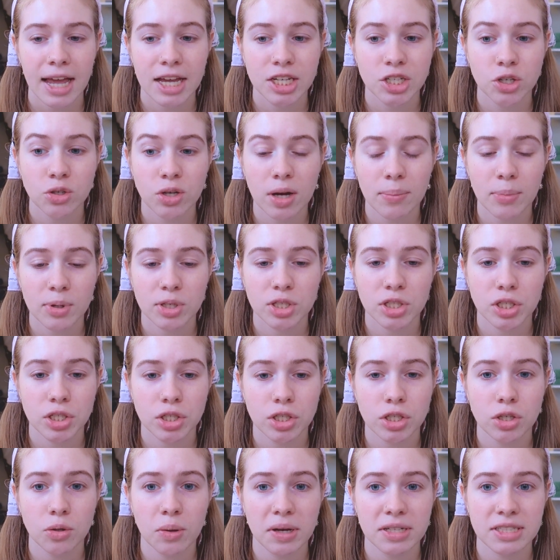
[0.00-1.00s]
Issue number
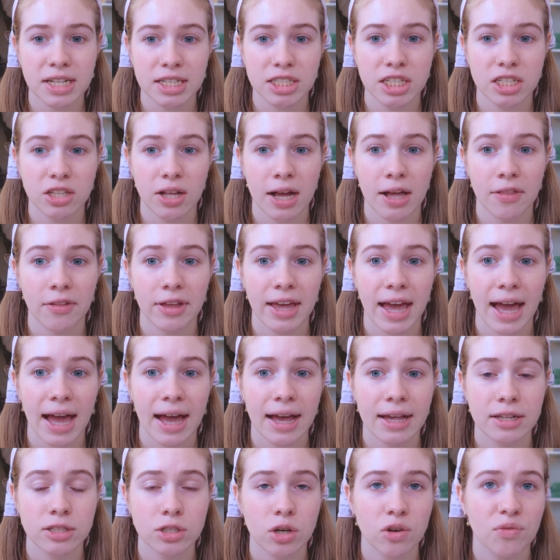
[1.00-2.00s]
2 is that she likely
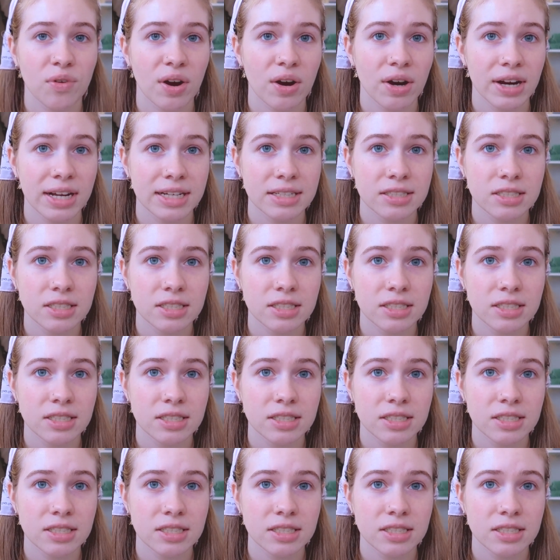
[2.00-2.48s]
has ovarian